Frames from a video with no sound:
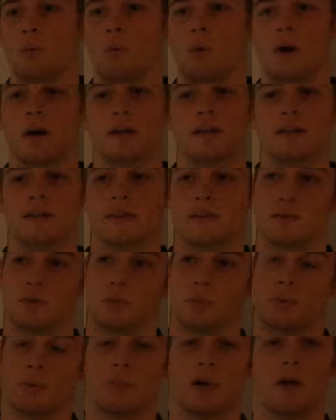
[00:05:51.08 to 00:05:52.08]
One is
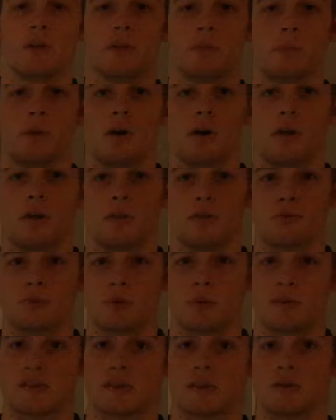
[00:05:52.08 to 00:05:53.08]
to propel the ball
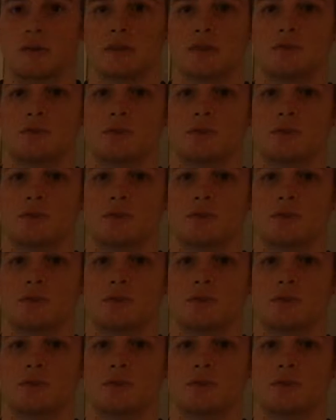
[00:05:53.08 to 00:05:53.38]
through a series